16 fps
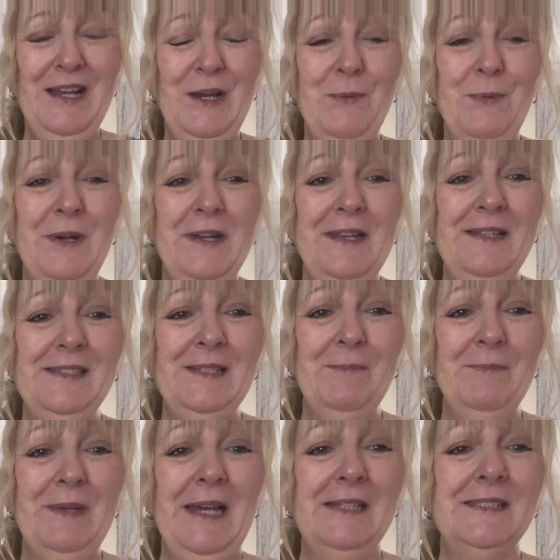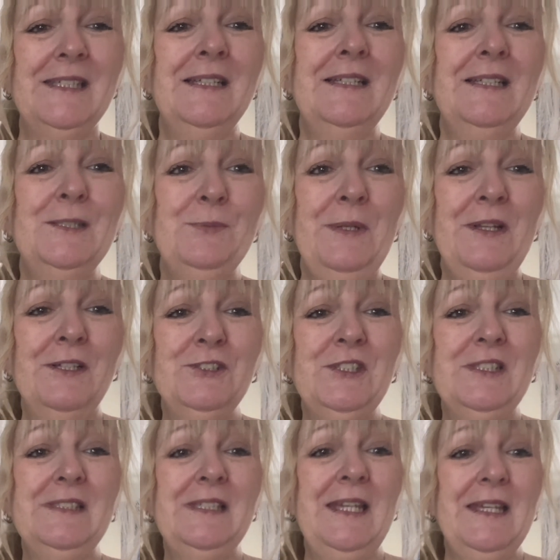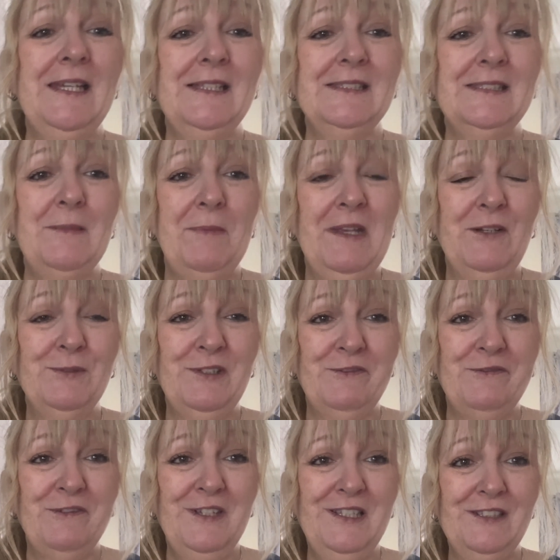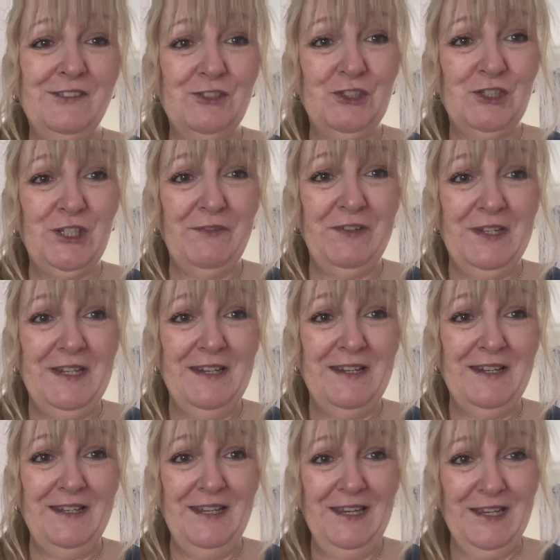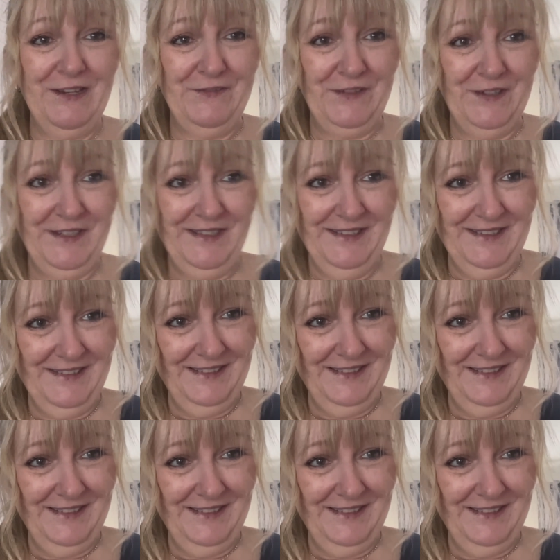we're eating better because we're not just taking something out the freezer and shoving it in the oven.